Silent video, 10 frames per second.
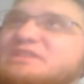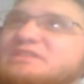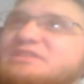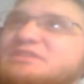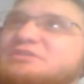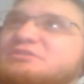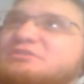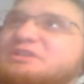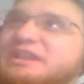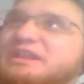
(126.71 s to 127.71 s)

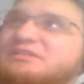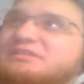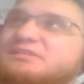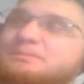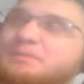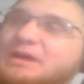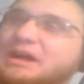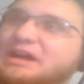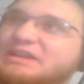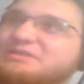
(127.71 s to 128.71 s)
like
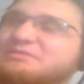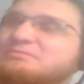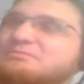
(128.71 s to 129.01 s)
spy